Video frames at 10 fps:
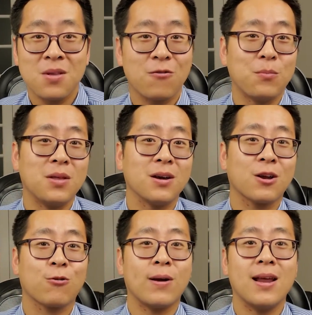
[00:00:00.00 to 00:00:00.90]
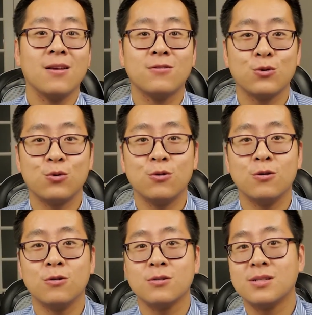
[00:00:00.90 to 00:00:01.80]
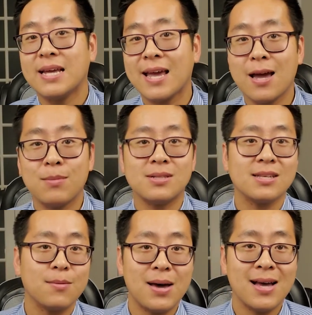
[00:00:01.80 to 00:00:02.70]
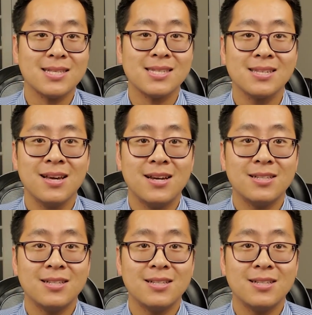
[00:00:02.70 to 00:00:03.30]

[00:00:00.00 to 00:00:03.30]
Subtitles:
From the creative tools, DAM and CMS,